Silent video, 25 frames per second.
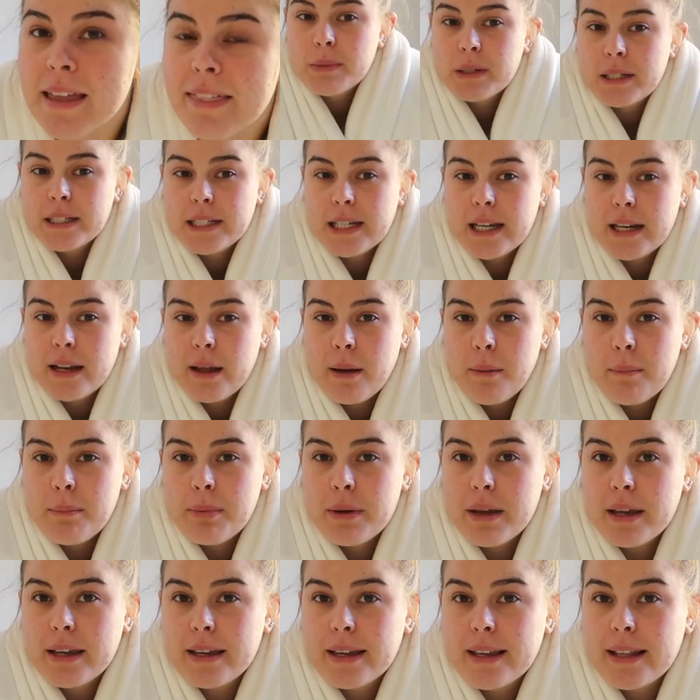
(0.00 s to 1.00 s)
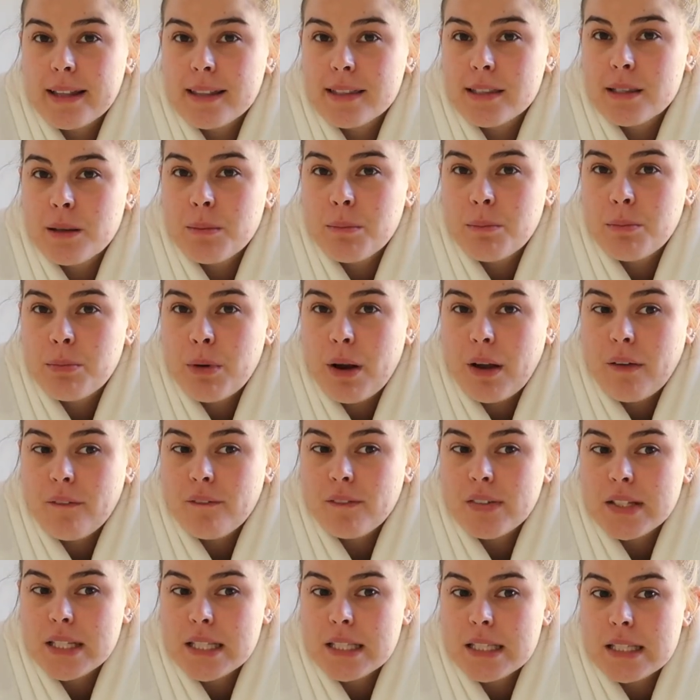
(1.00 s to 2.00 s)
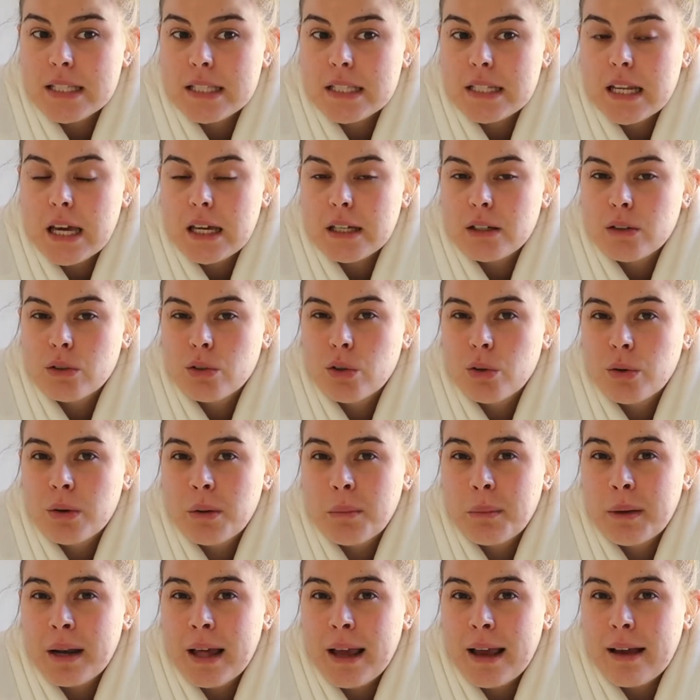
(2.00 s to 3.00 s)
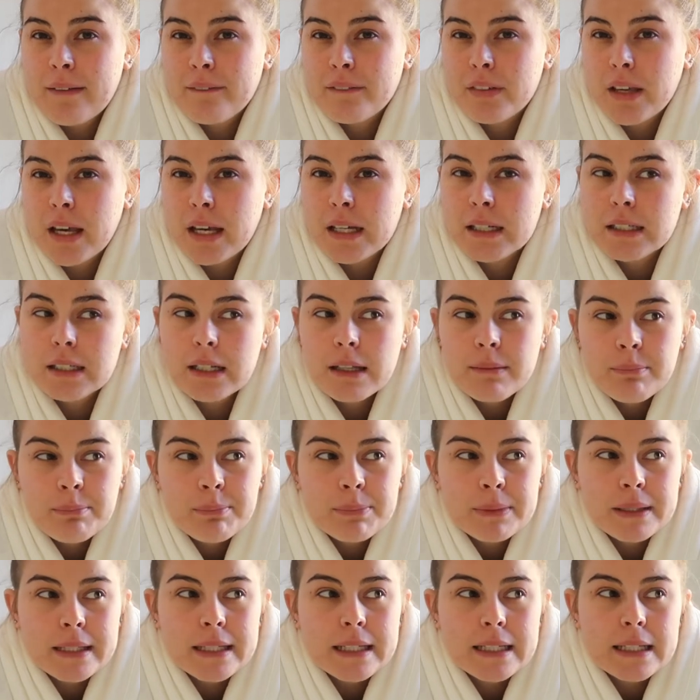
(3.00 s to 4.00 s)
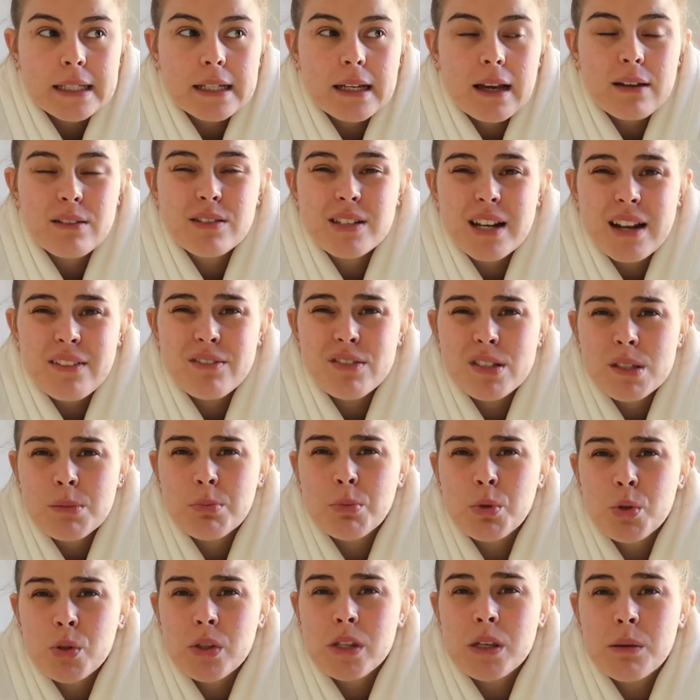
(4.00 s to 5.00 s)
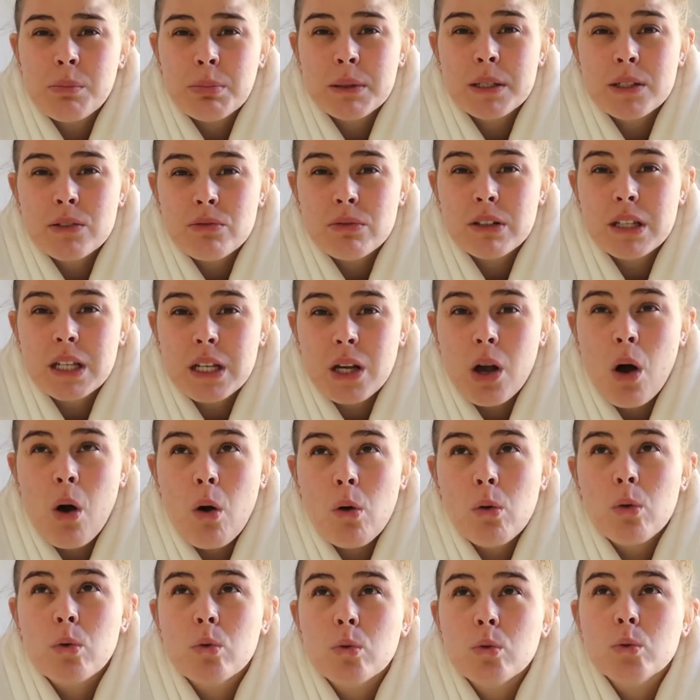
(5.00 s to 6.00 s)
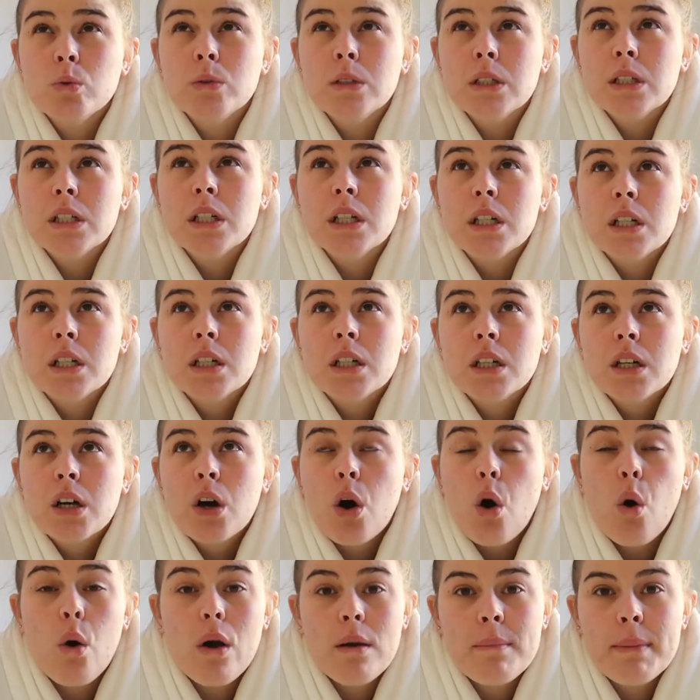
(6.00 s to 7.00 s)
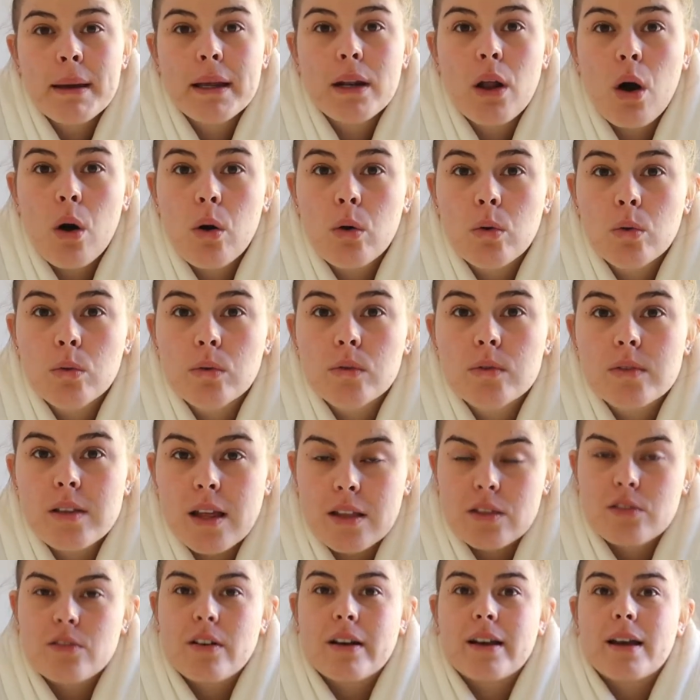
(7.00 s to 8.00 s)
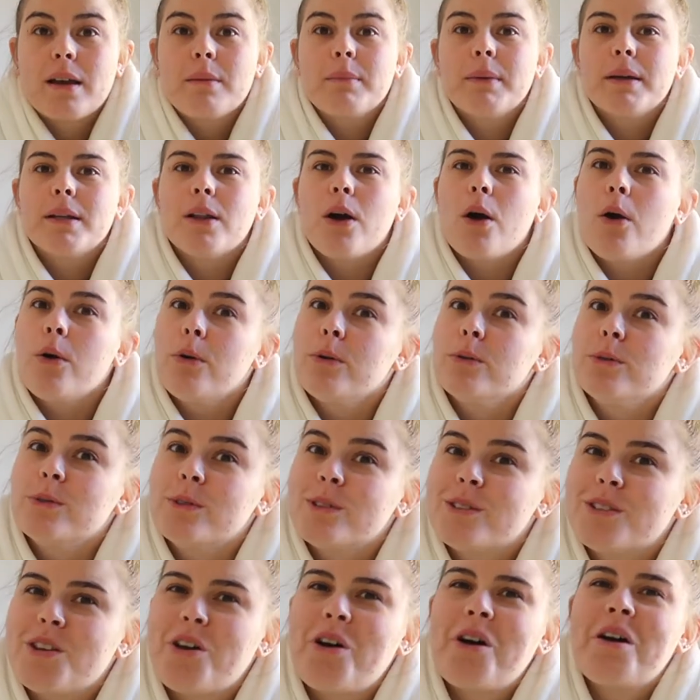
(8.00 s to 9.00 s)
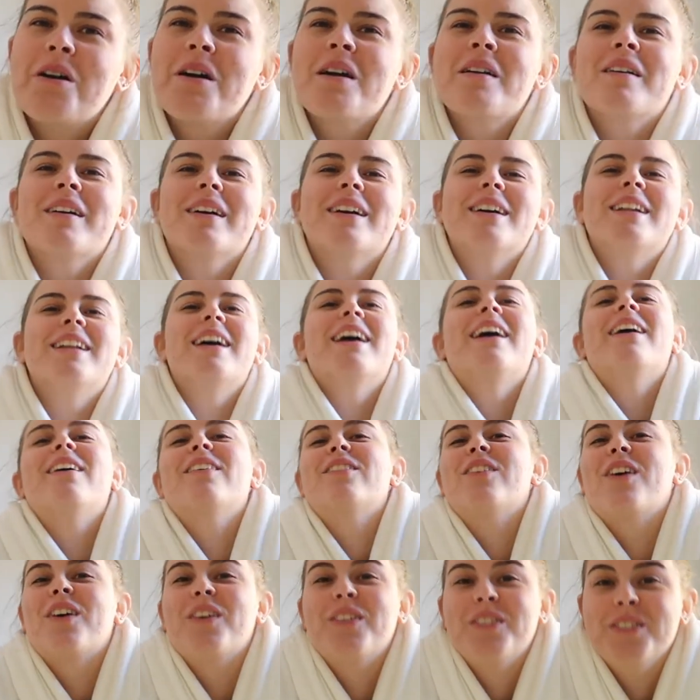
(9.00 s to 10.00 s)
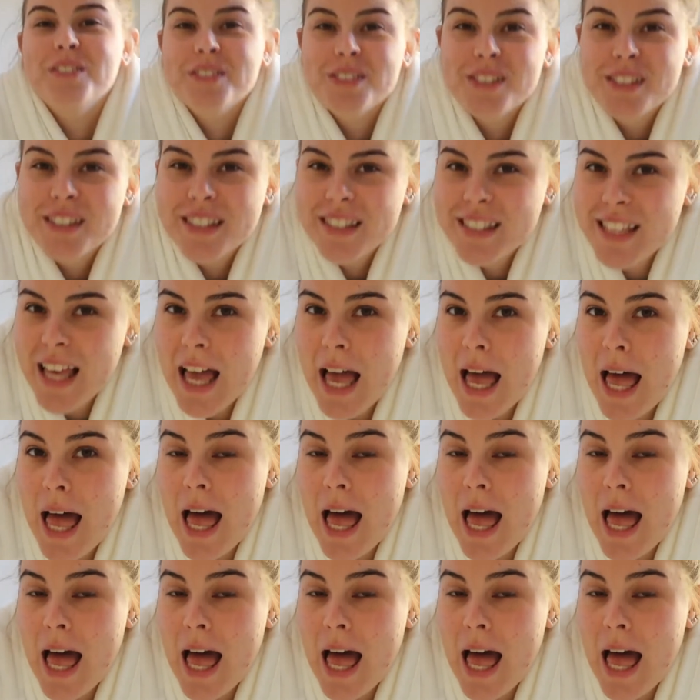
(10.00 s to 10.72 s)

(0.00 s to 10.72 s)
I'm gonna get up and get some breakfast. I don't know what I'm gonna have yet. I'm thinking I was gonna have a smoothie, but it's really cold. Oh, I made oats. That's right, I made oats. I'm gonna have oats.